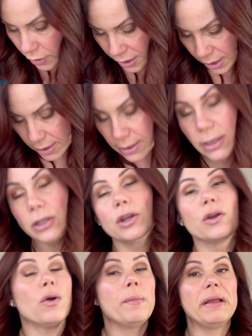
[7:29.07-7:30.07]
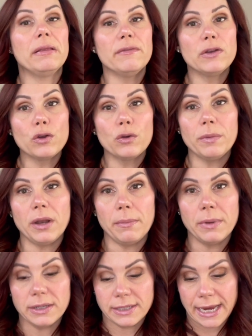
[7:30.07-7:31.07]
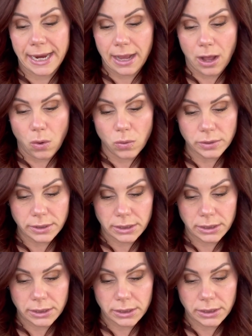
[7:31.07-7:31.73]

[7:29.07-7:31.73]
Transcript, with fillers: think this is going to go in my living room and I'm going to take out